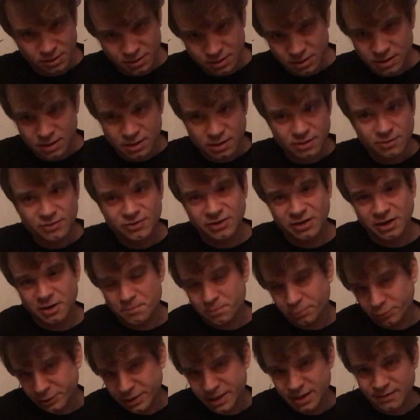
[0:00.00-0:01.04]
to
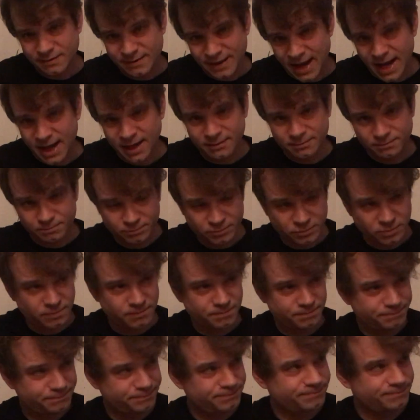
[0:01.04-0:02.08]
complete that
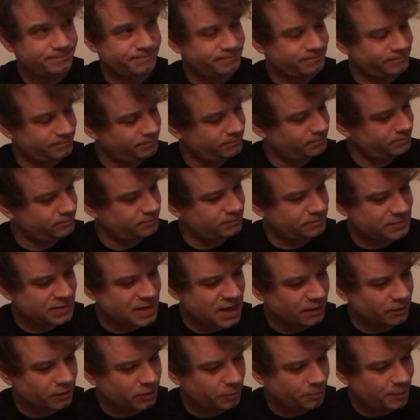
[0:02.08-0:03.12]

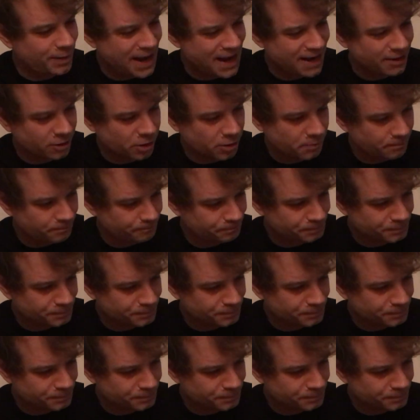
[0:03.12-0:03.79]
little pattern.